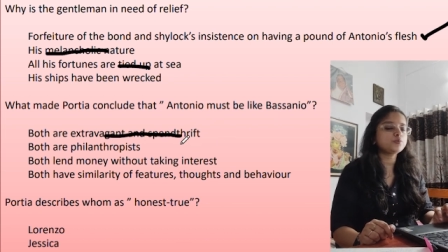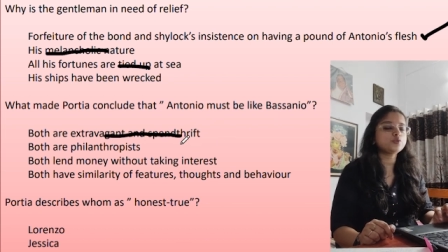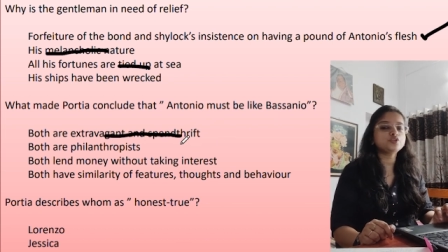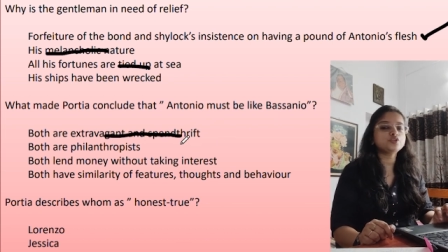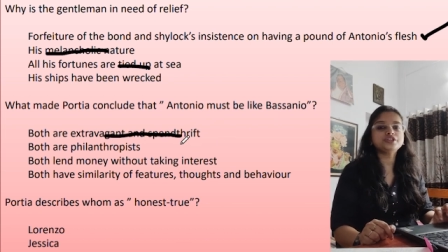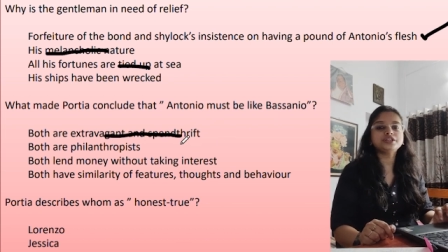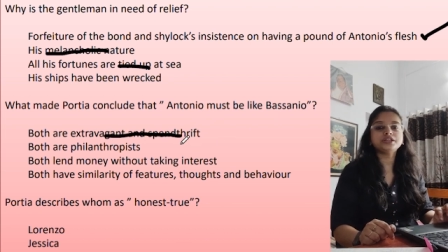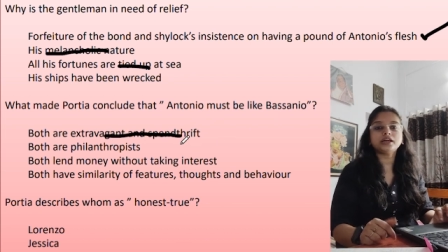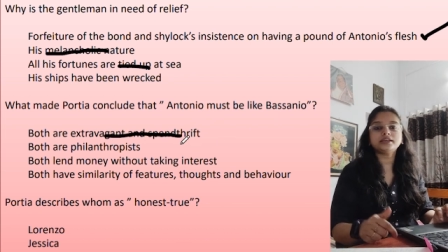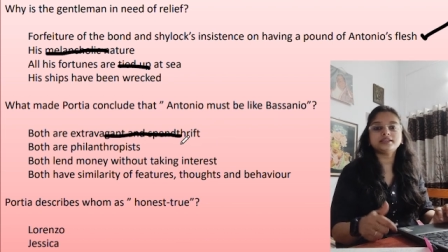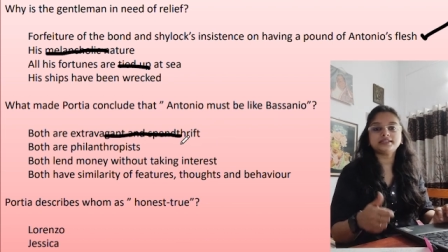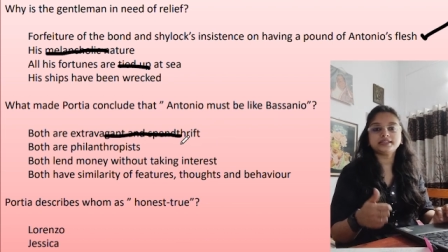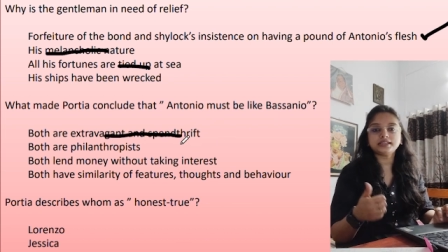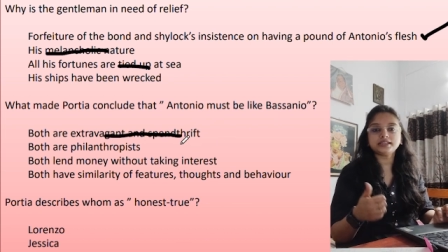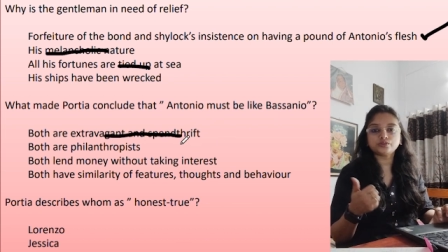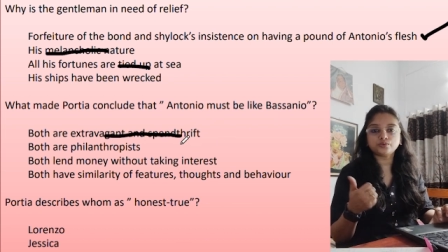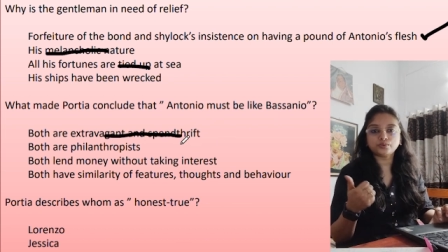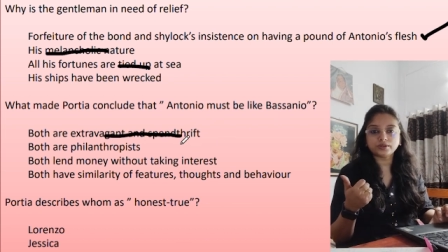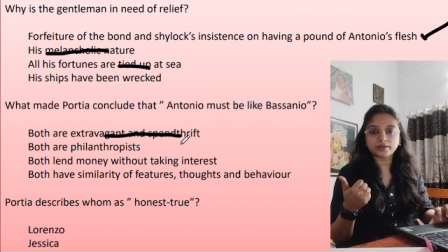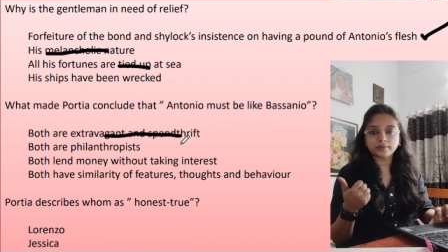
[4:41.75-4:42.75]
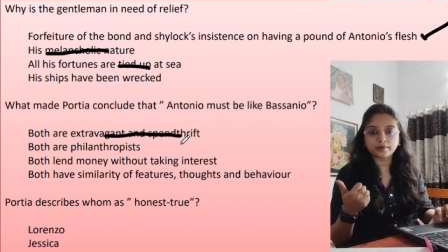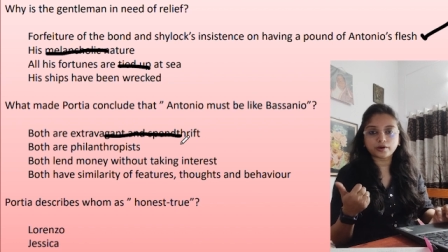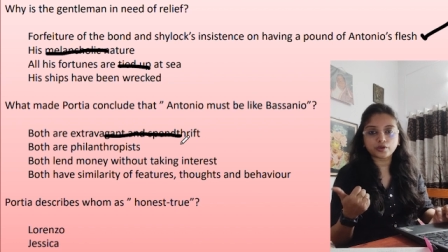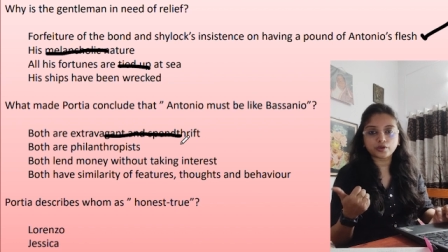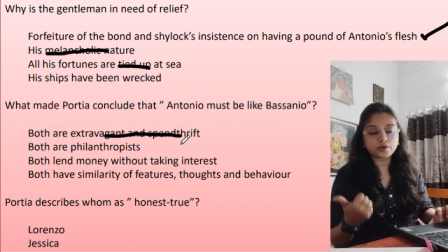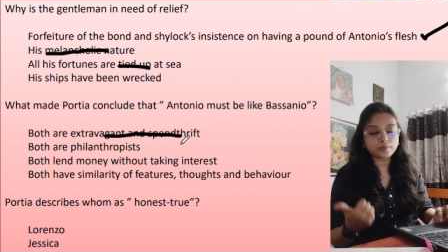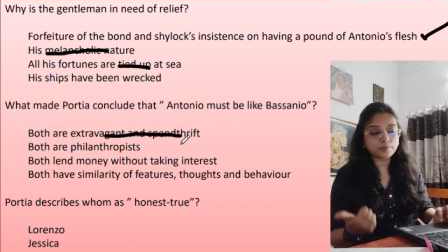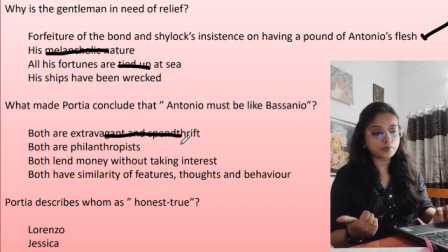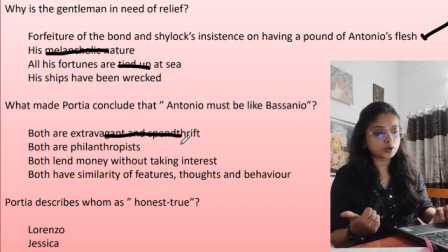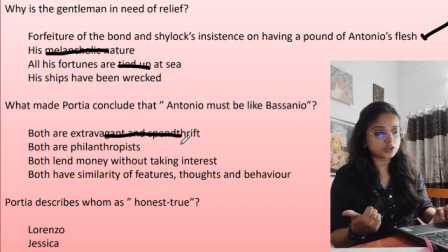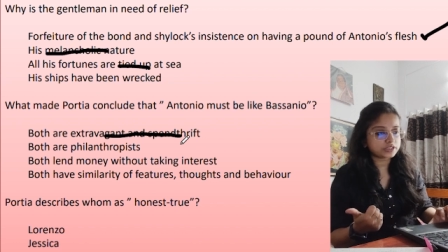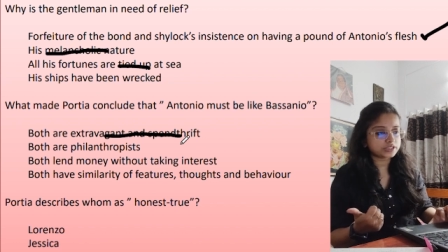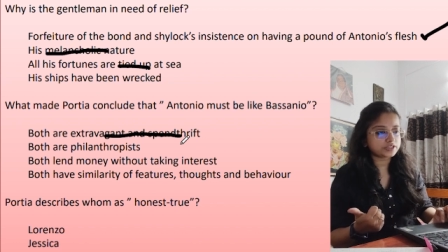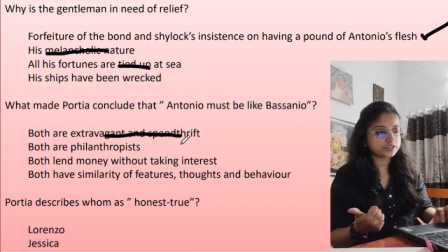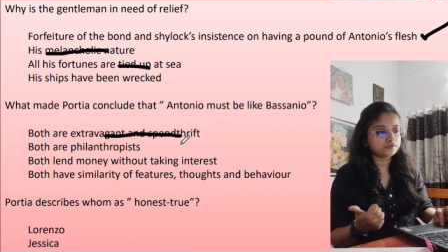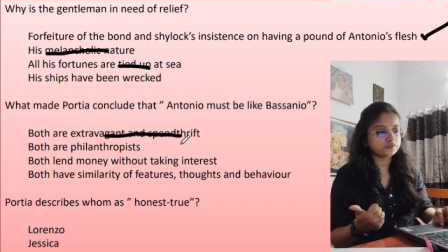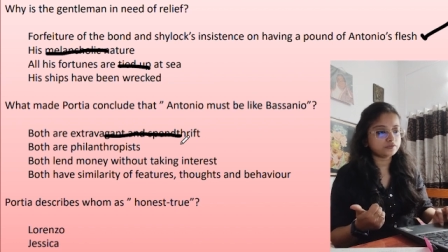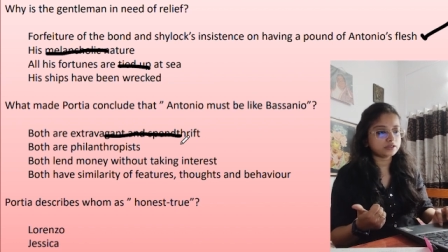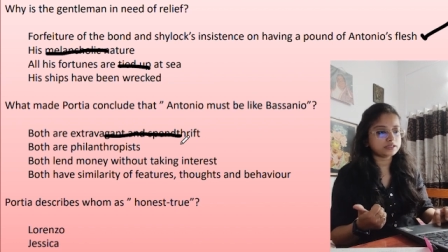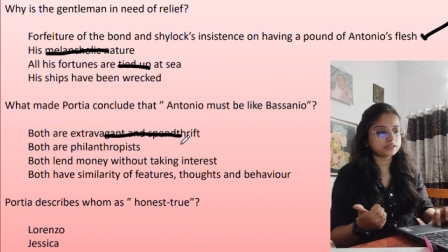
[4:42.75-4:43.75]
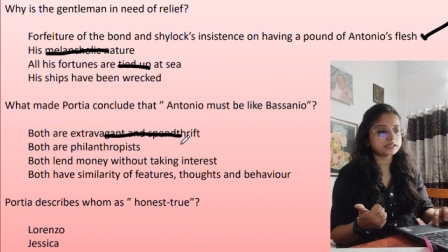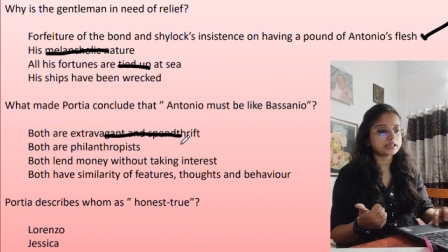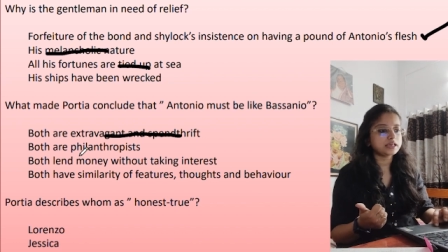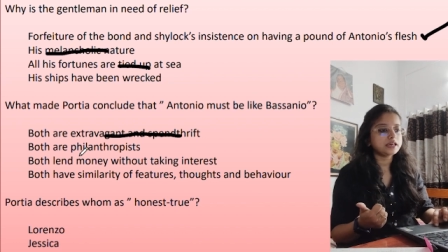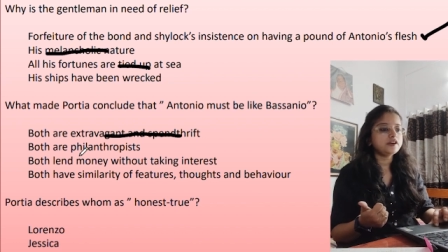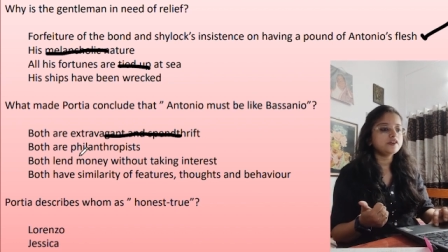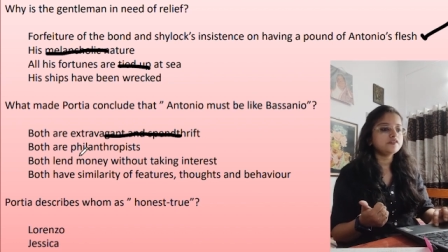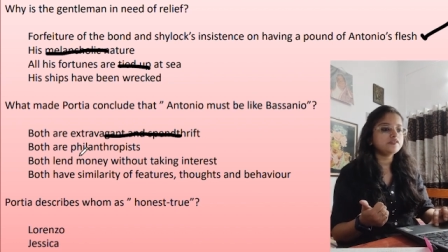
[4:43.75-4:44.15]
Portia says only about the positive ones.